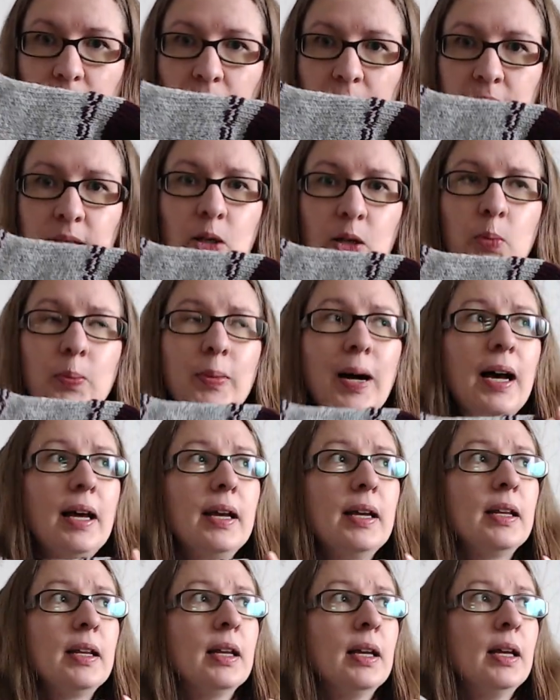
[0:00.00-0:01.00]
So
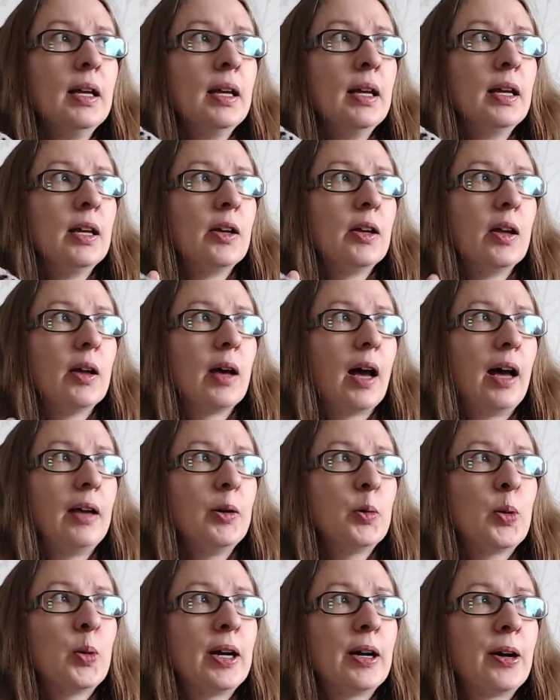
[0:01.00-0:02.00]
I
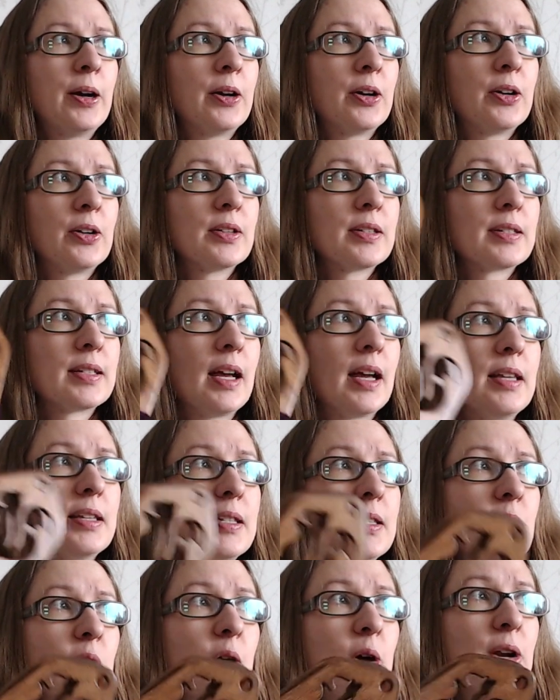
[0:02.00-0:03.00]
wear size
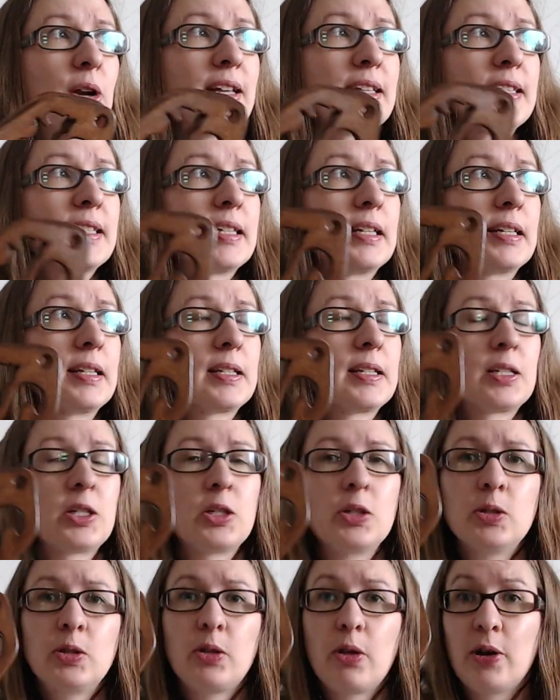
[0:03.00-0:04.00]
36
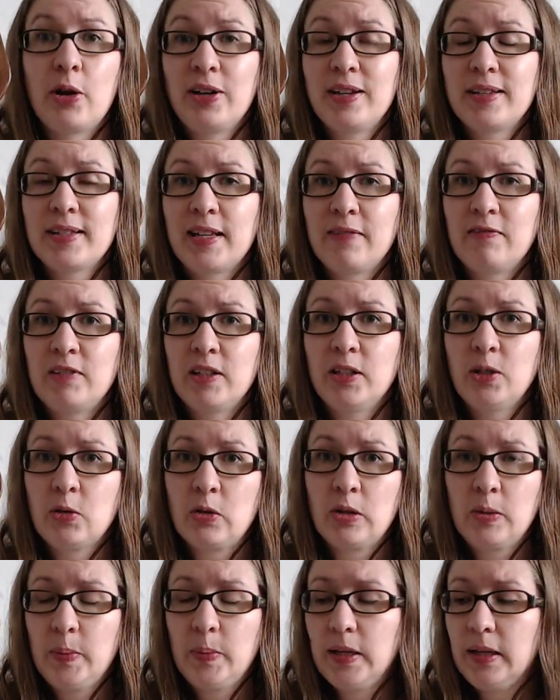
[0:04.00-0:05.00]
to 37
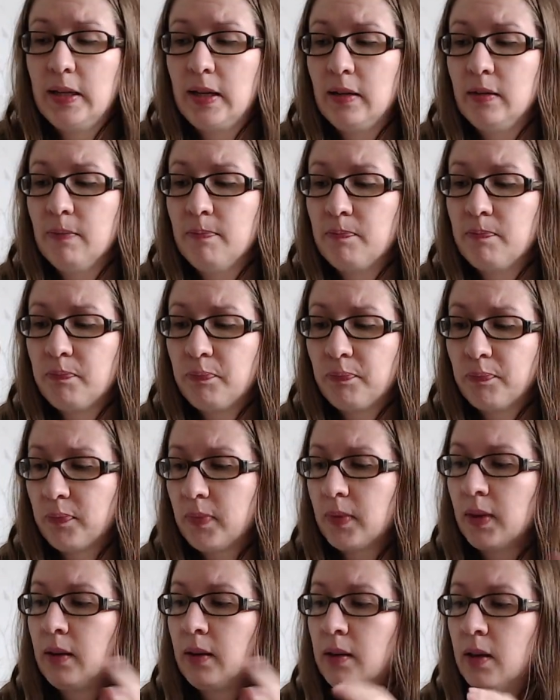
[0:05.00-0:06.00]
European
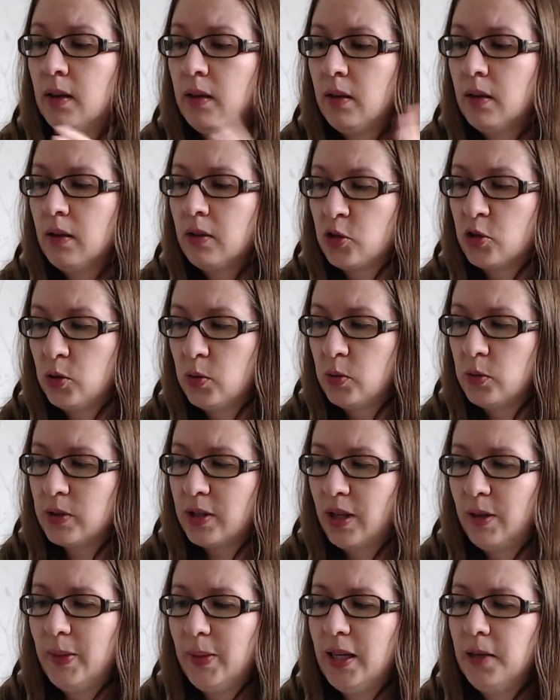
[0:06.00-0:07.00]
shoes, I
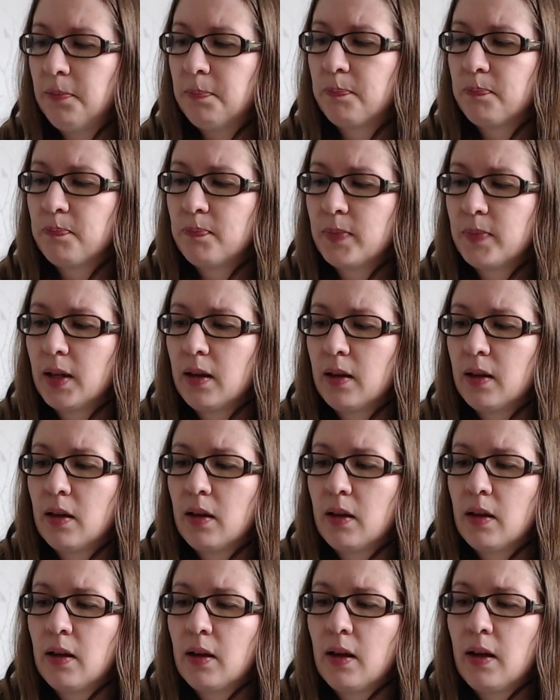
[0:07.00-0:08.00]
mean.
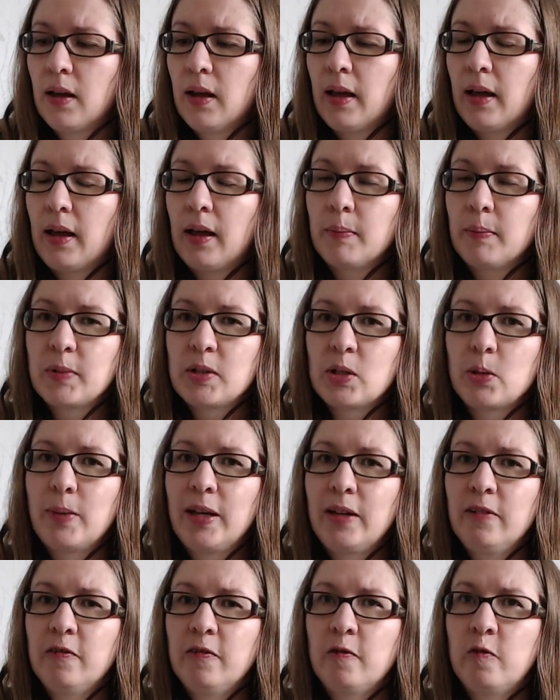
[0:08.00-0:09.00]
So
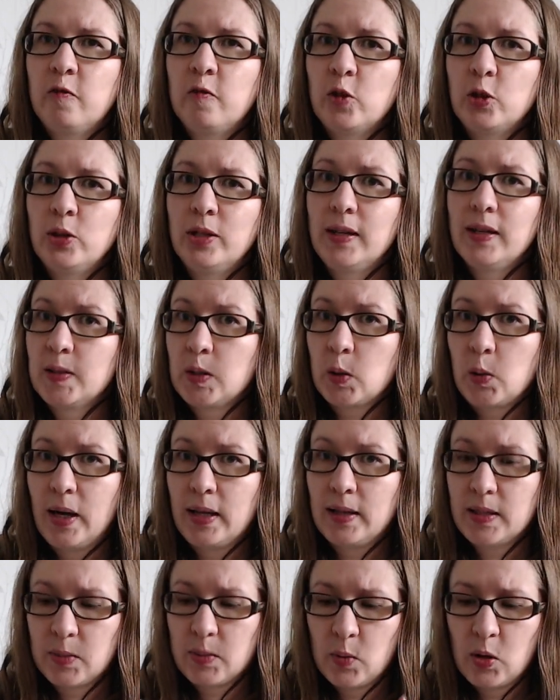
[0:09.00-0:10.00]
my foot is
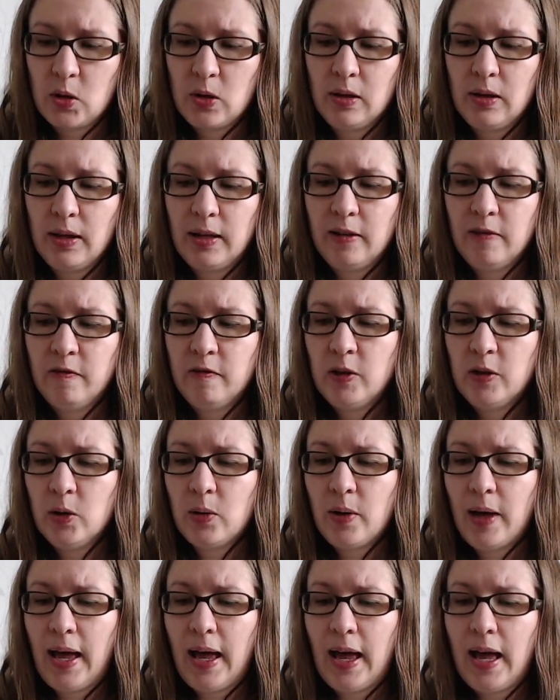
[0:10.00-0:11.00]
quite small. If you
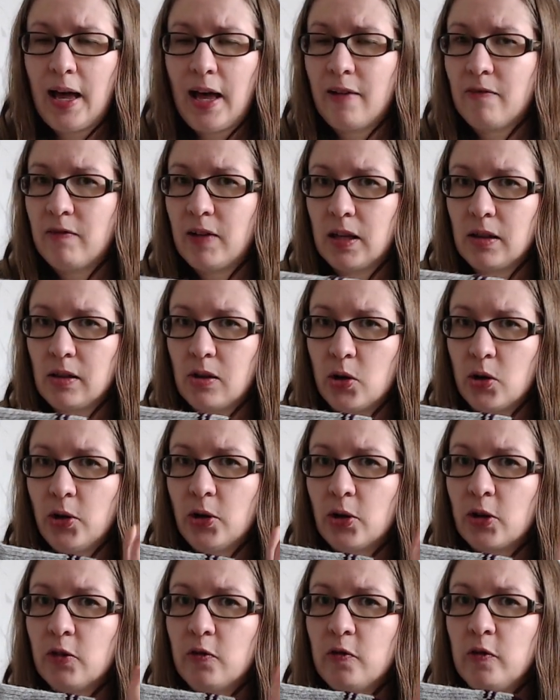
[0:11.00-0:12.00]
have a
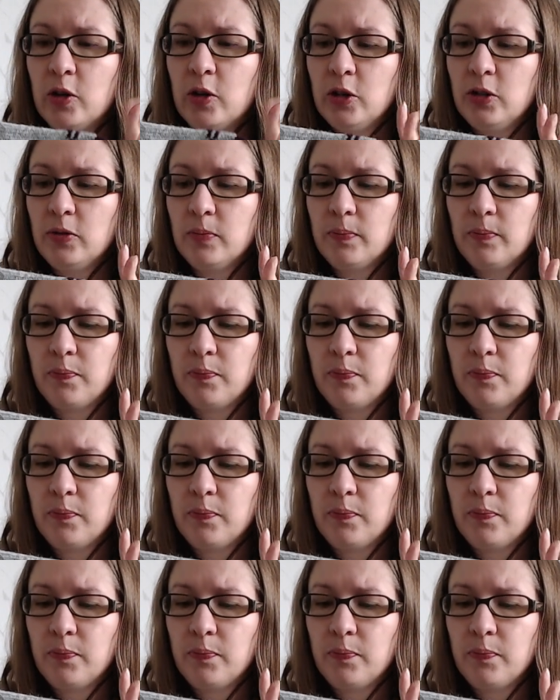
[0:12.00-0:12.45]
longer foot,